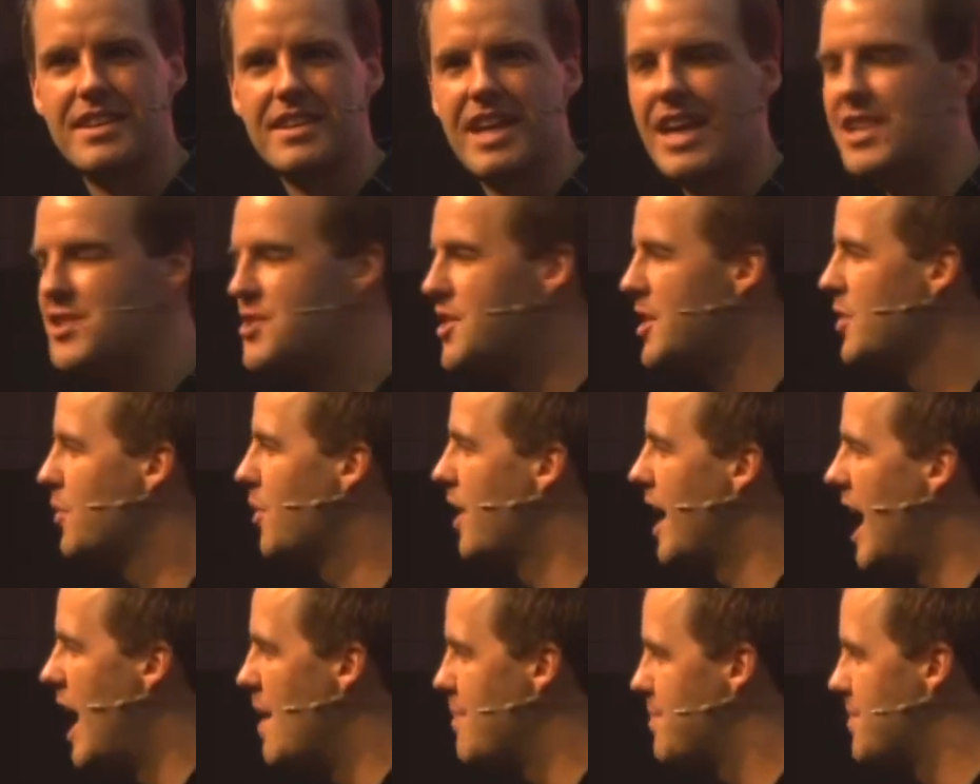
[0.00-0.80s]
And do you know
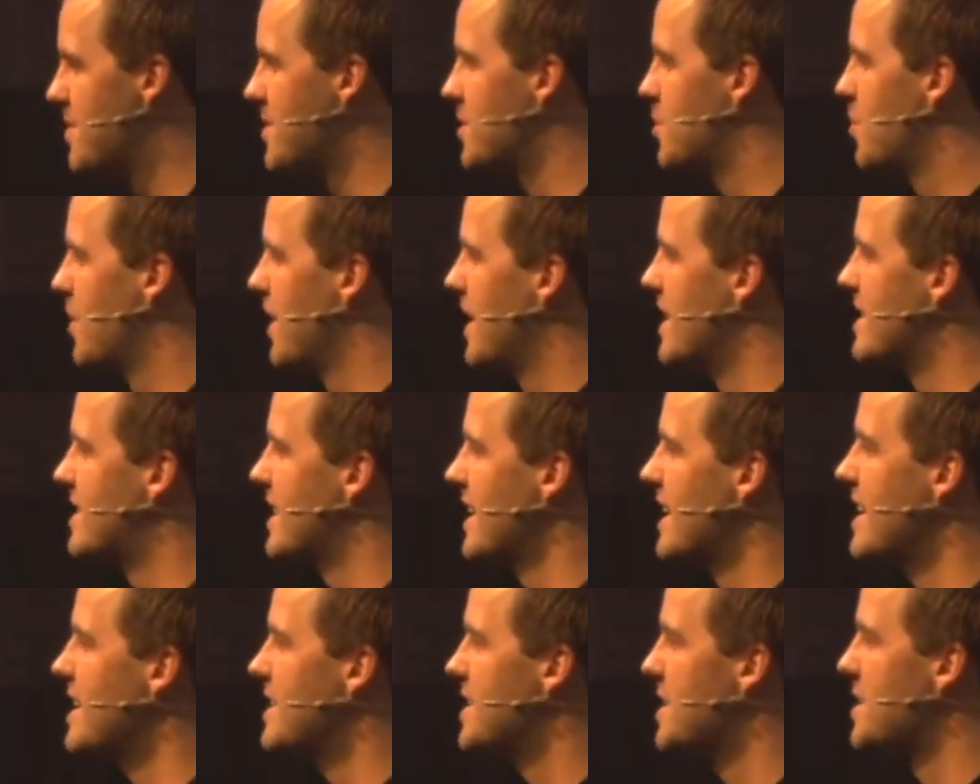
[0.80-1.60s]
what happens when it's
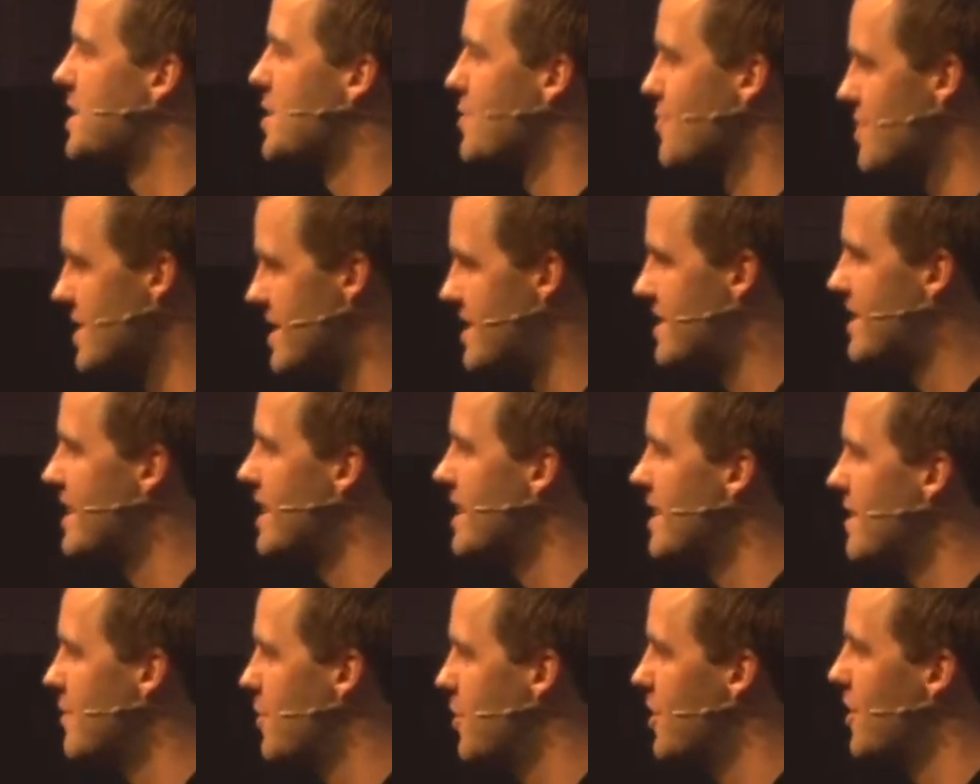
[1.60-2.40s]
easier to
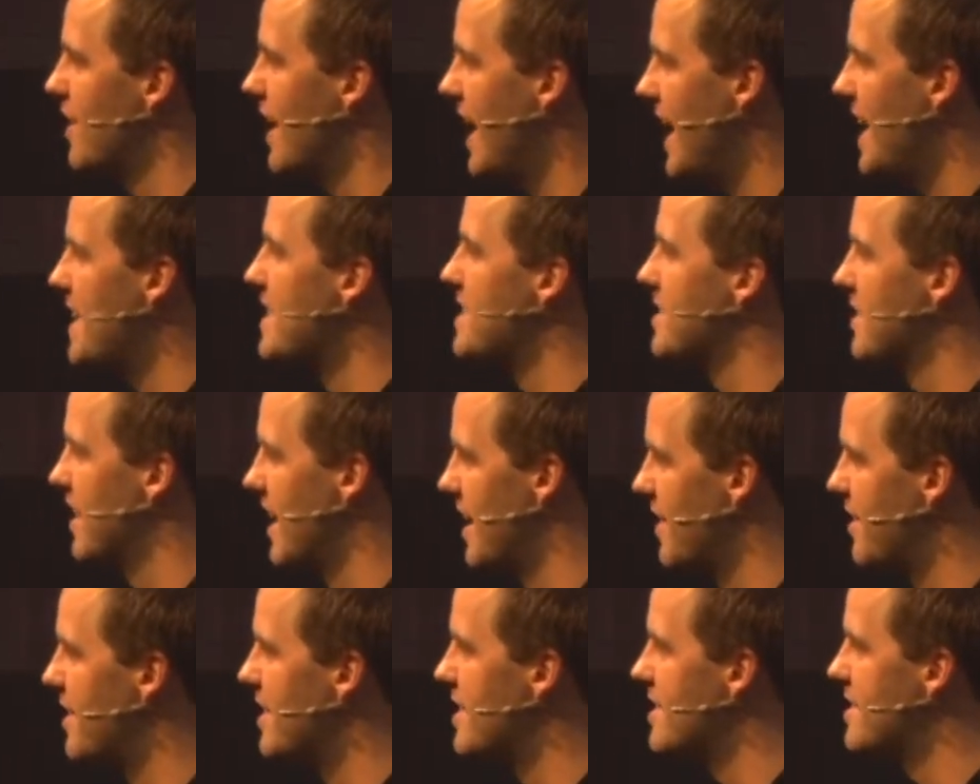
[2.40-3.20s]
receive when your hands are
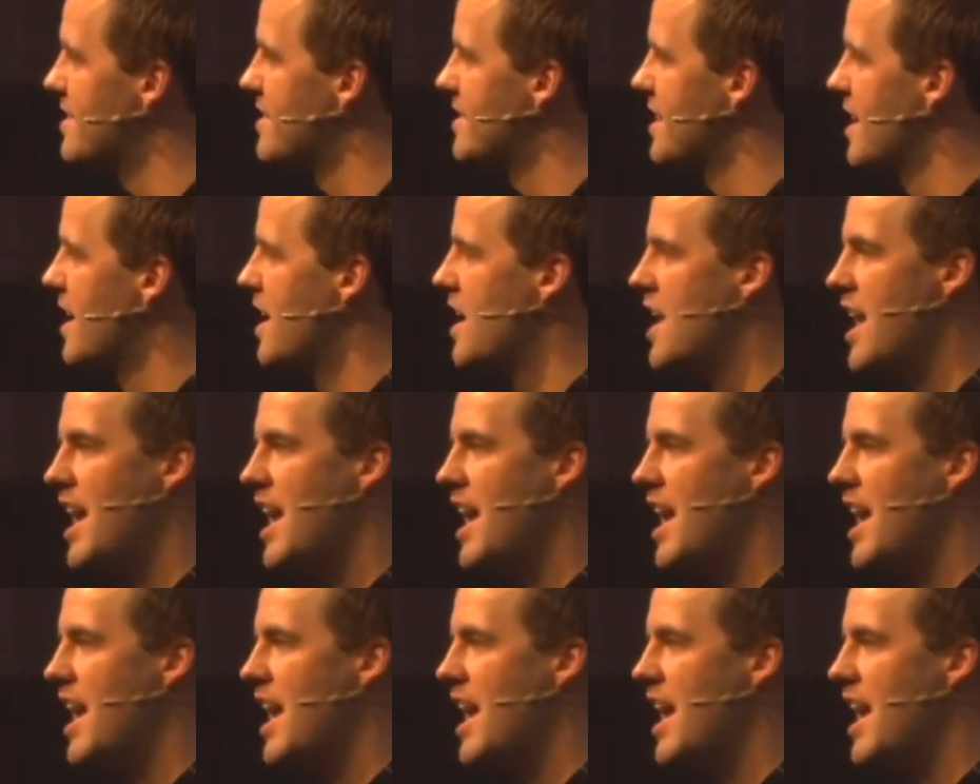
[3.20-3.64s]
like this?